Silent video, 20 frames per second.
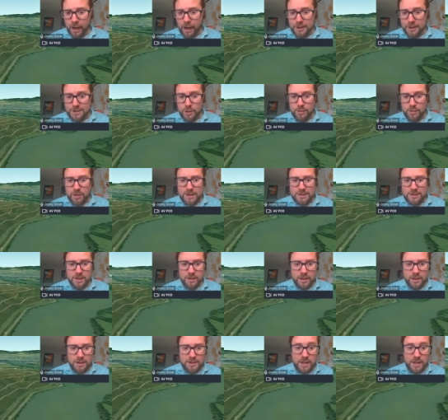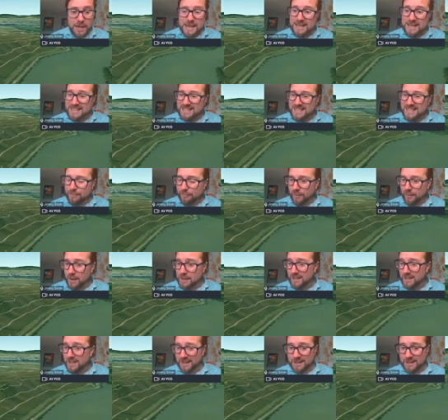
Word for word: So these are these east-facing,